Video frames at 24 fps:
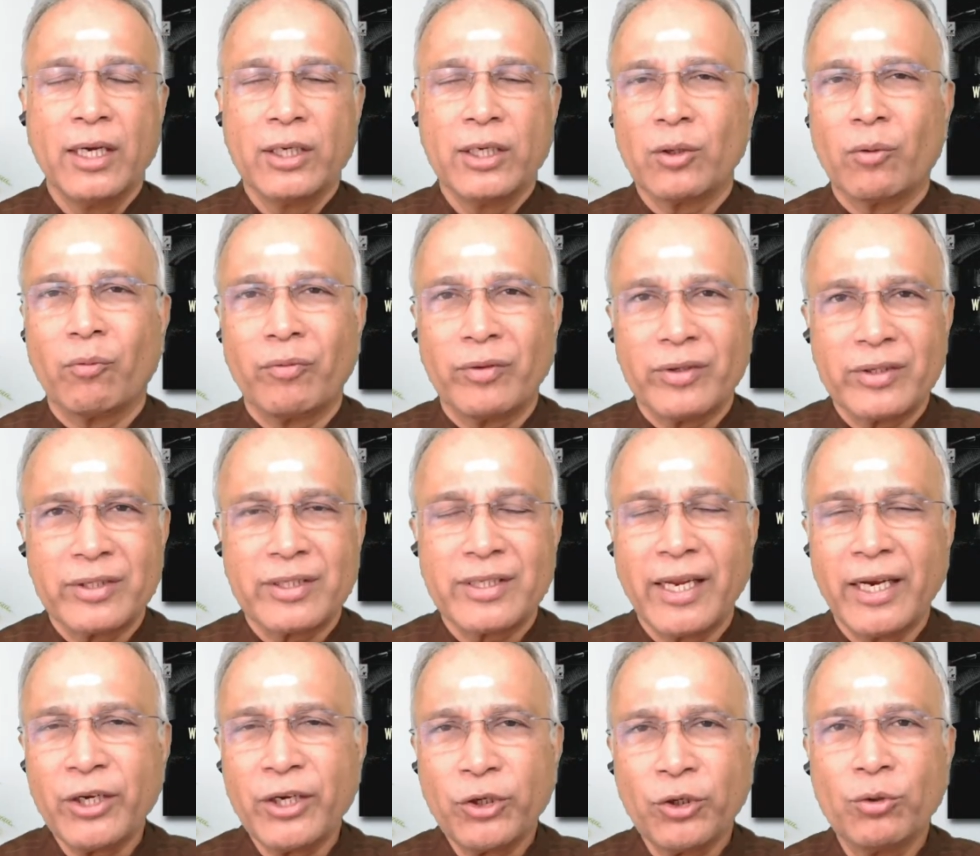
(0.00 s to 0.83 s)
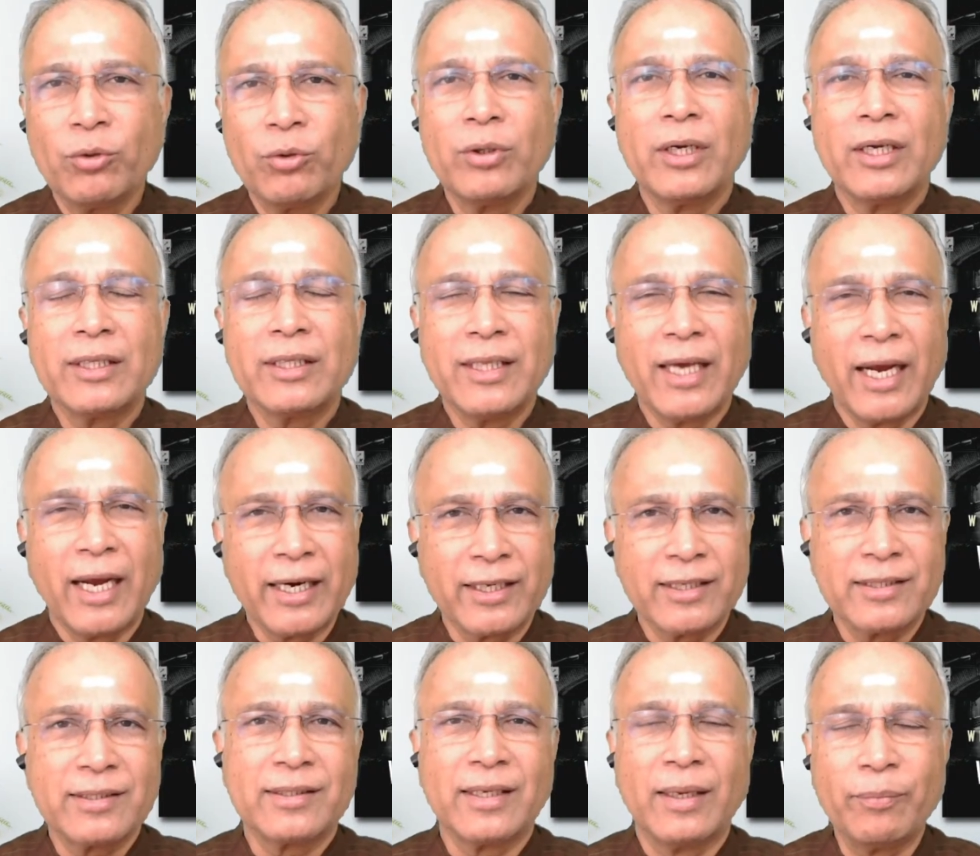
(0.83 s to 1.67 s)
So stay tuned.
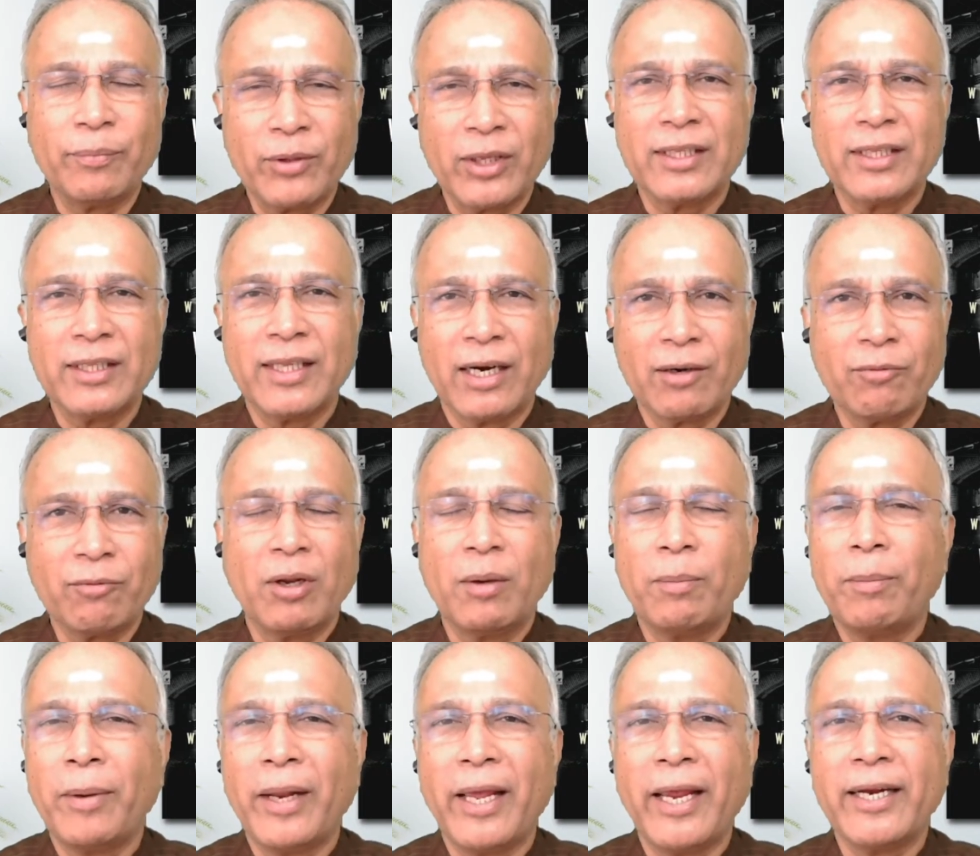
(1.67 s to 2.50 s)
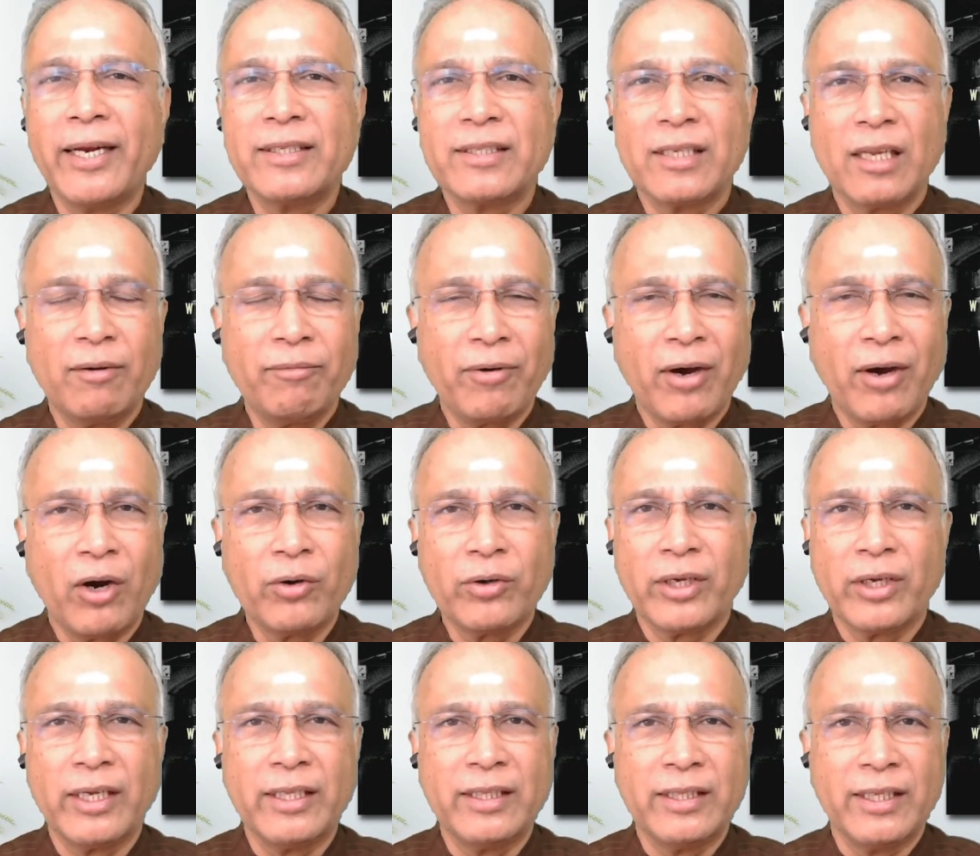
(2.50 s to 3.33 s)
That is something that will play itself
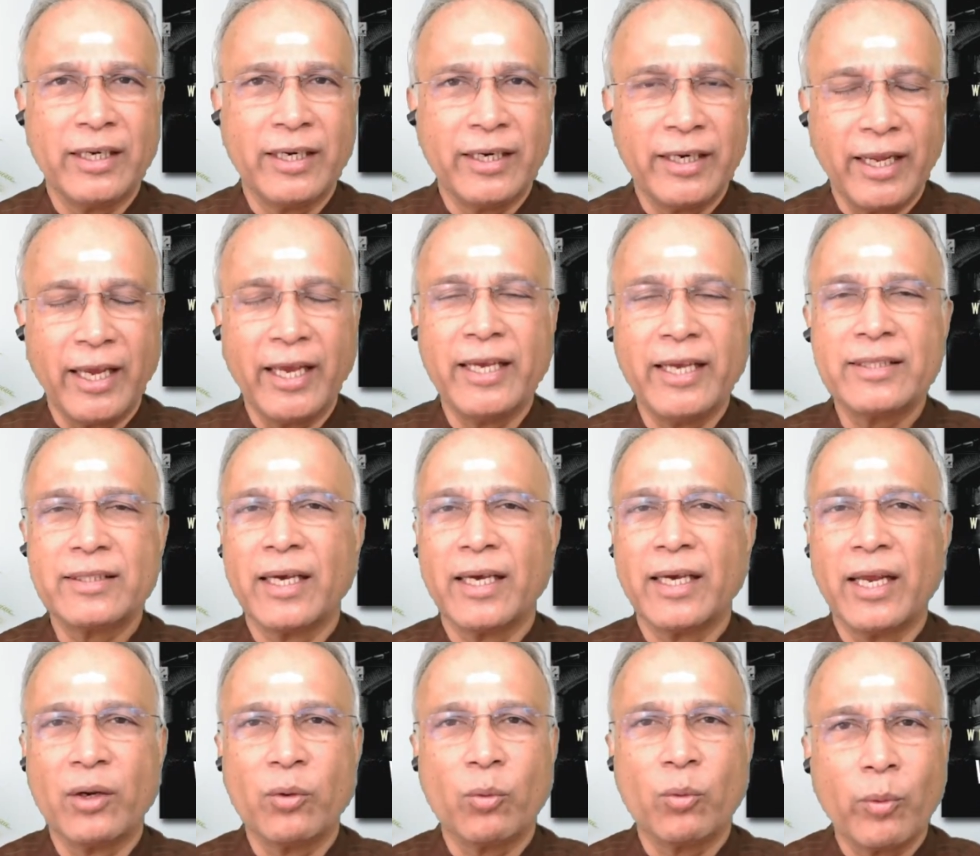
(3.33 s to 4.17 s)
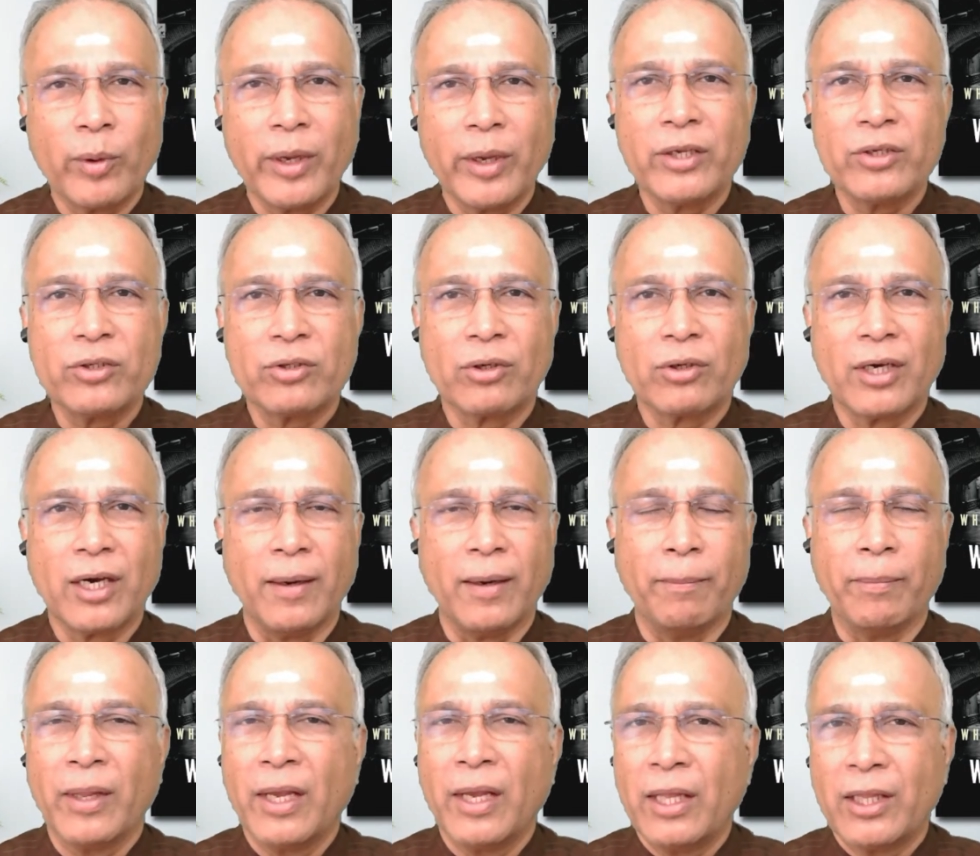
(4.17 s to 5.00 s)
out in the days and weeks to
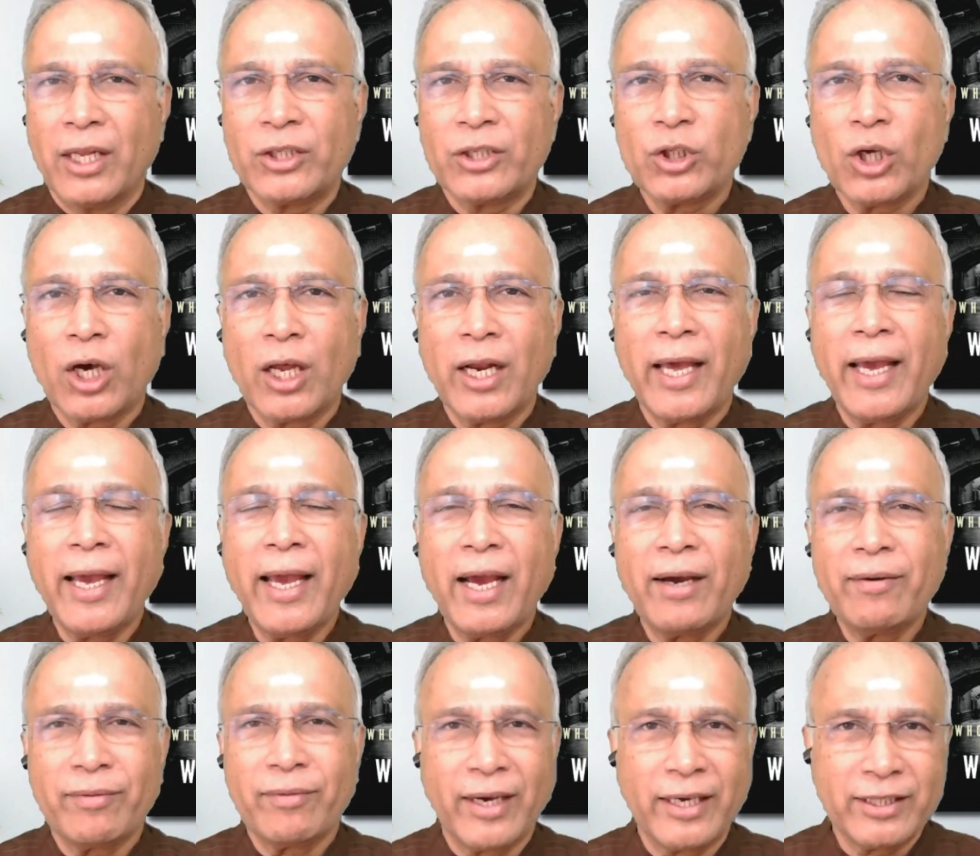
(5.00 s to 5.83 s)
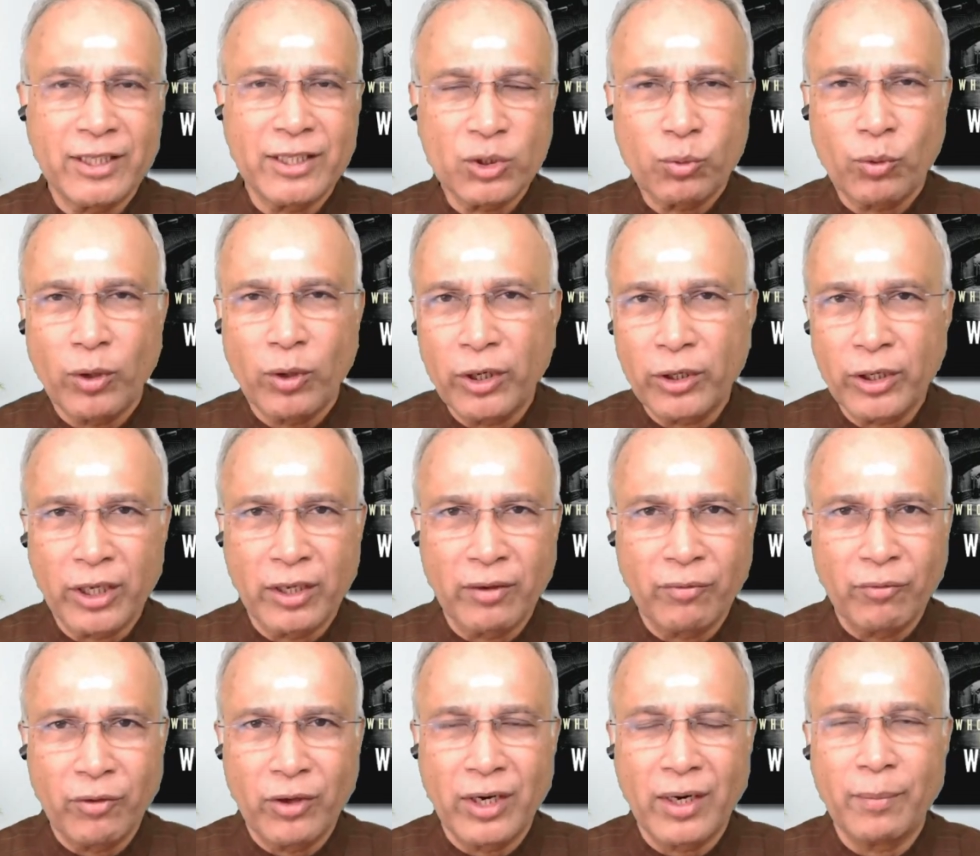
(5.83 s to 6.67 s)
come. That's all I have. I just wanted to
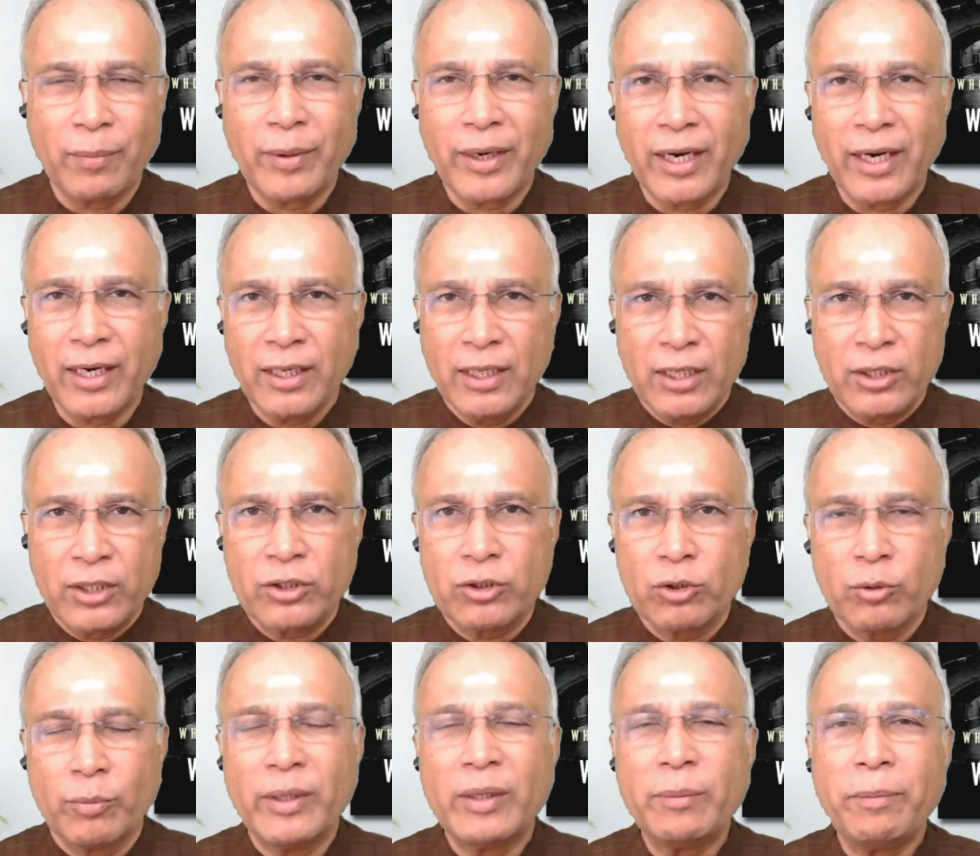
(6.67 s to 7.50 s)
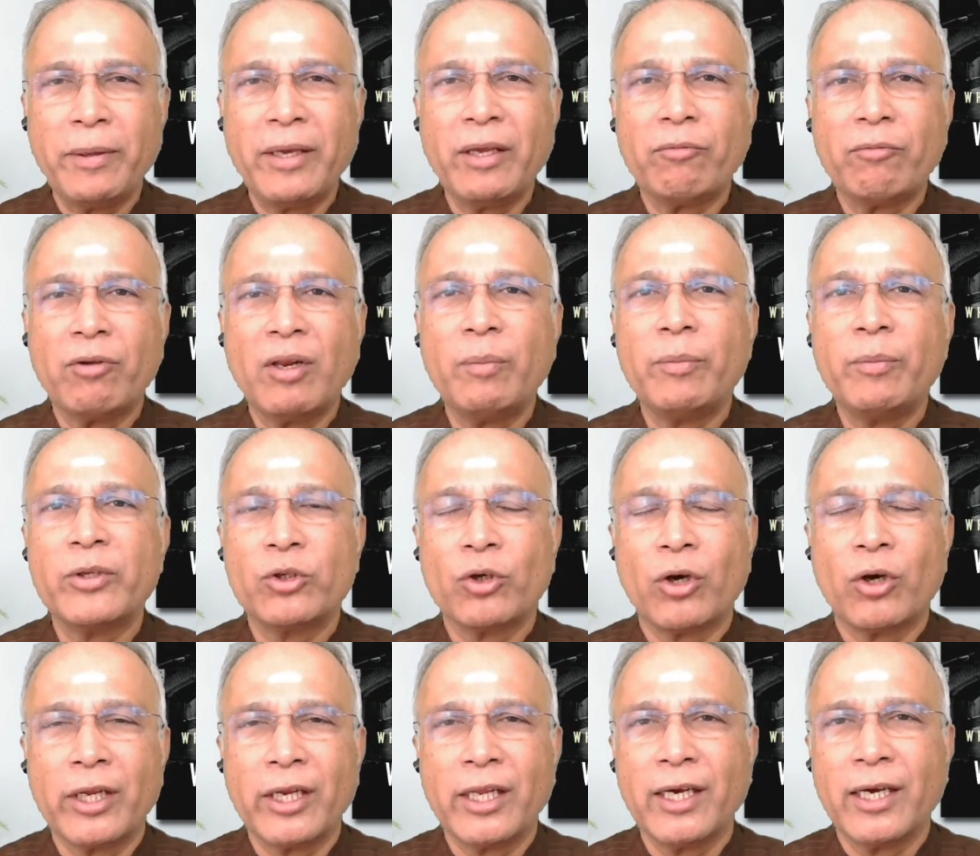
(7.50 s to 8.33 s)
give you an update. Sumit Mir will be
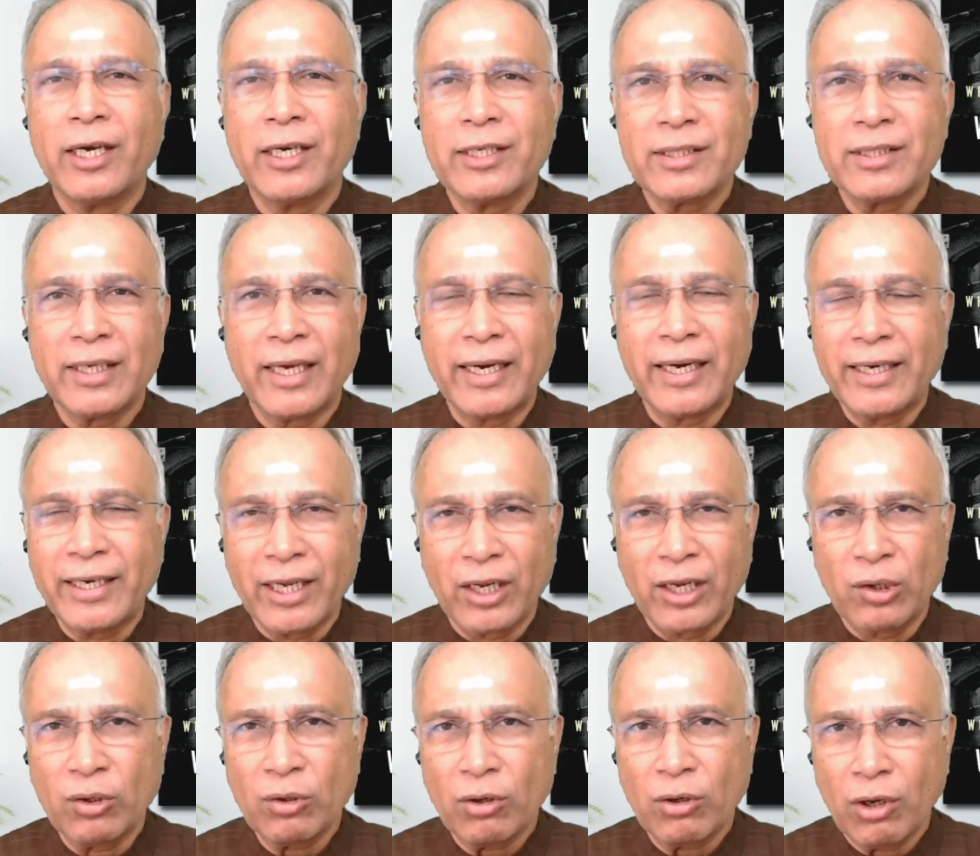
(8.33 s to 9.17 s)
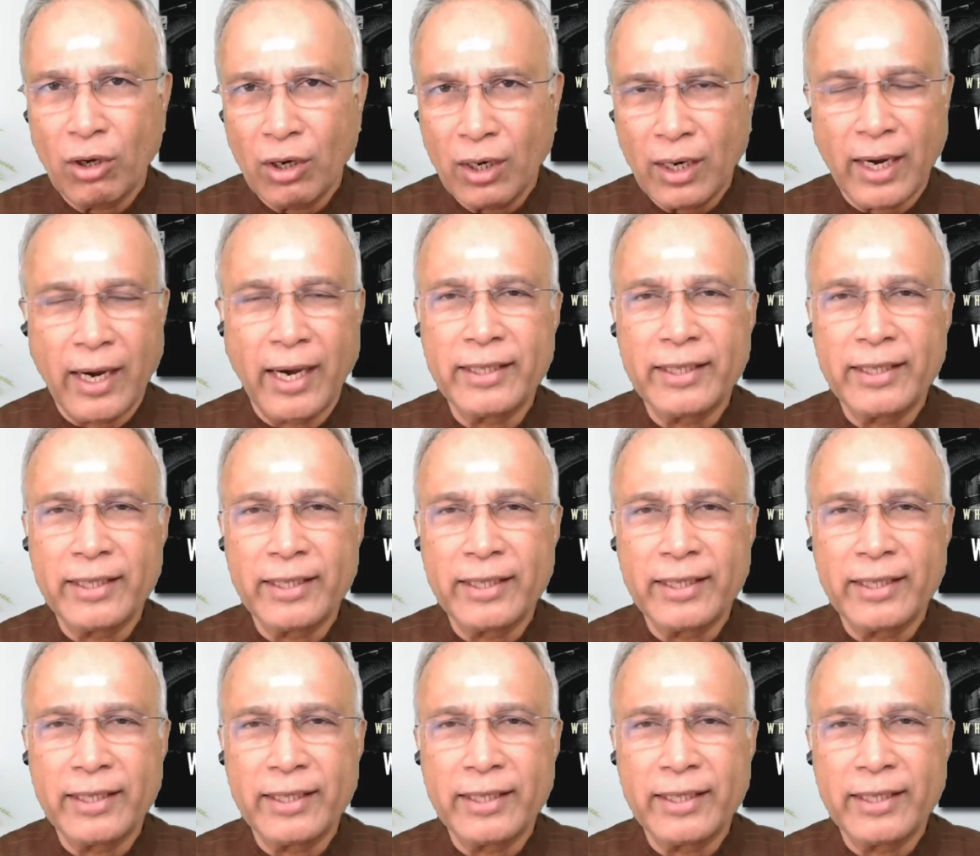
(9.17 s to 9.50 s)
joining us at 10 o'clock.